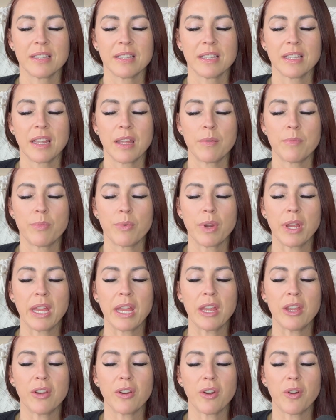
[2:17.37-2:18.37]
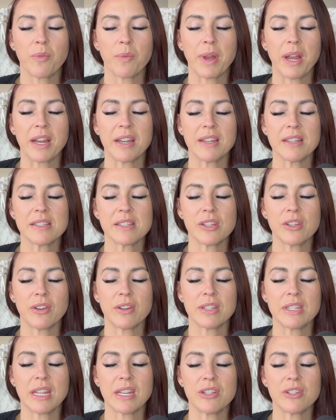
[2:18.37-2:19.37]
and bringing your awareness and your
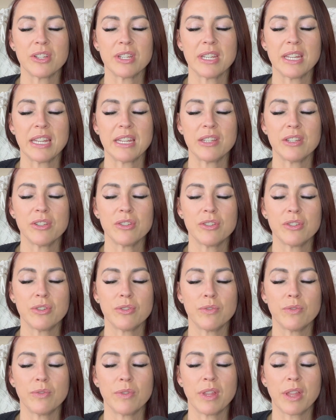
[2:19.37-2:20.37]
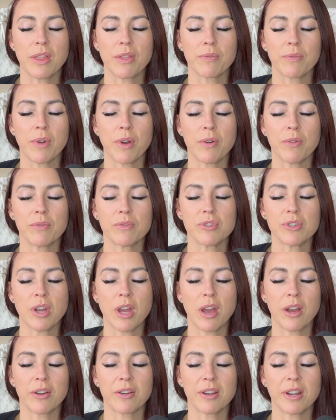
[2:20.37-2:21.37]
attention into the throat
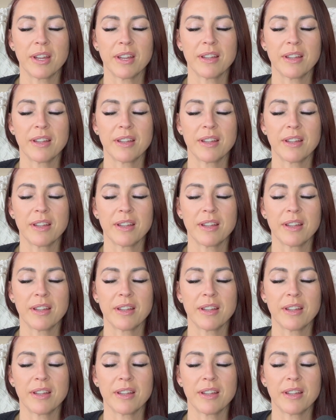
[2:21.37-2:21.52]
chakra.